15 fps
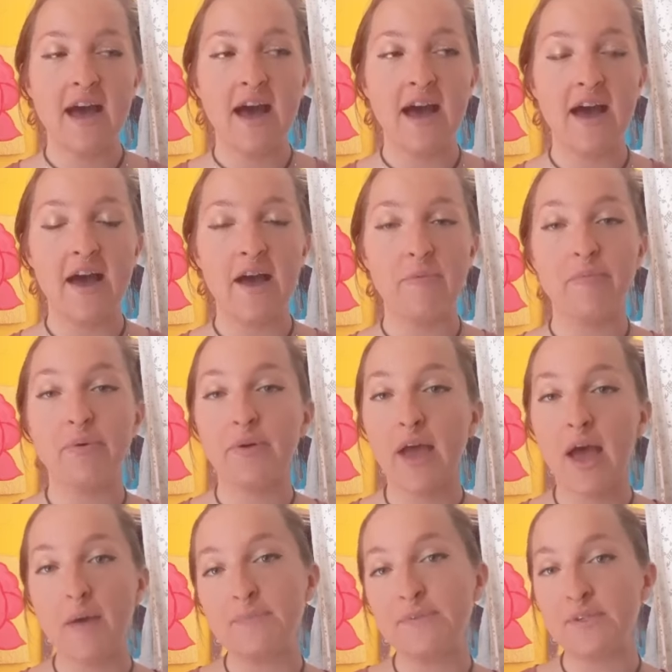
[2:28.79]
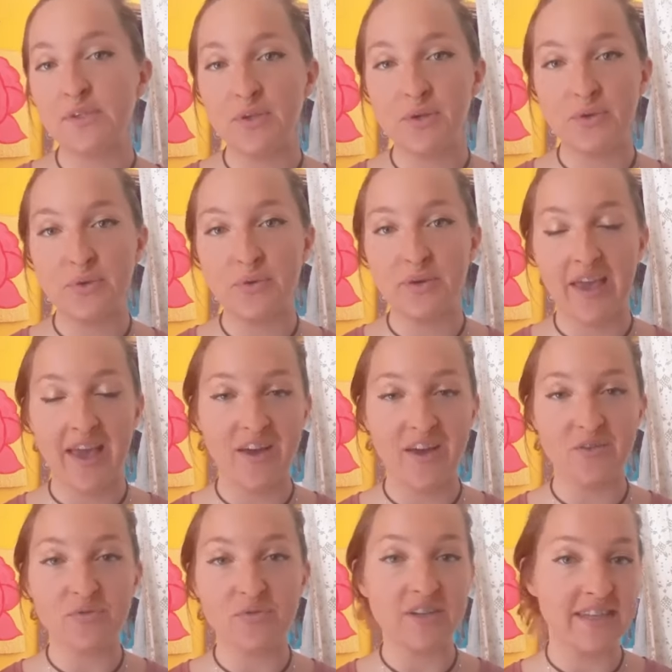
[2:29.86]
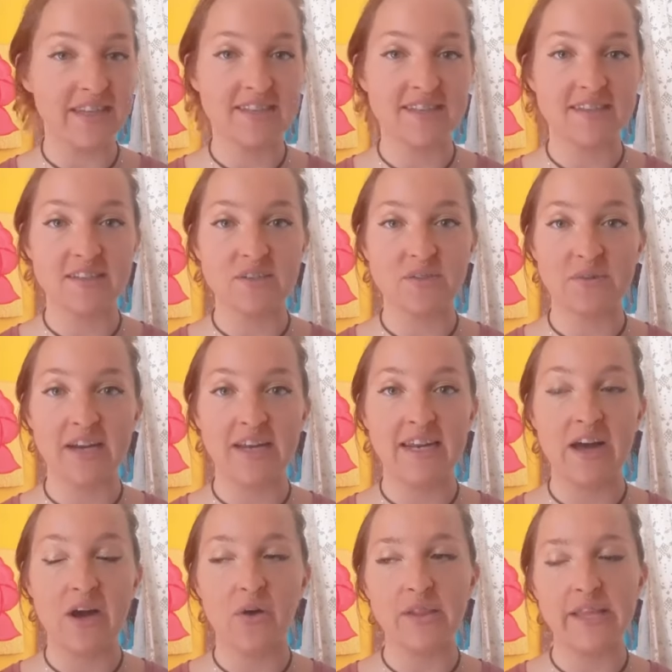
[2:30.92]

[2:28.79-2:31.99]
Uh, perhaps you can relate to this right now,